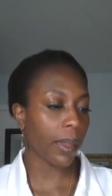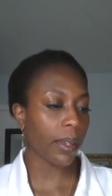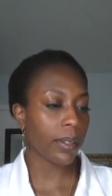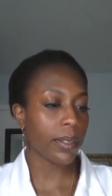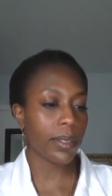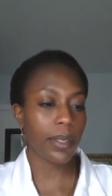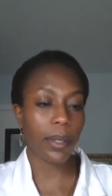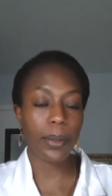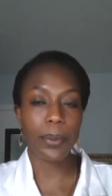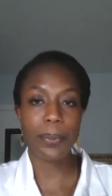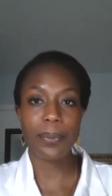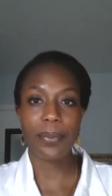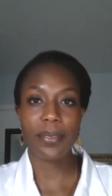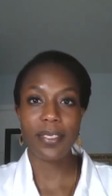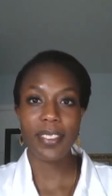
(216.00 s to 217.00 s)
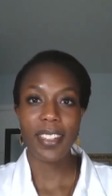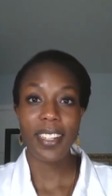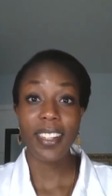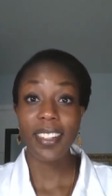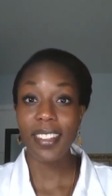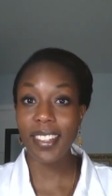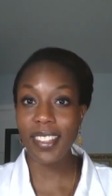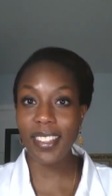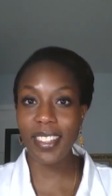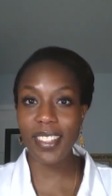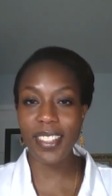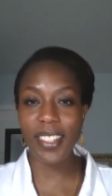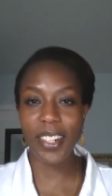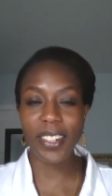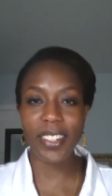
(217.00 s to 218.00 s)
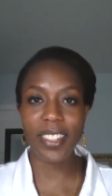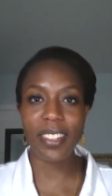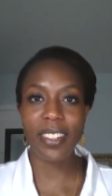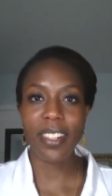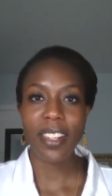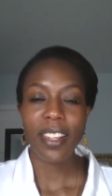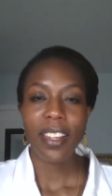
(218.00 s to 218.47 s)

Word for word: So, let's get started.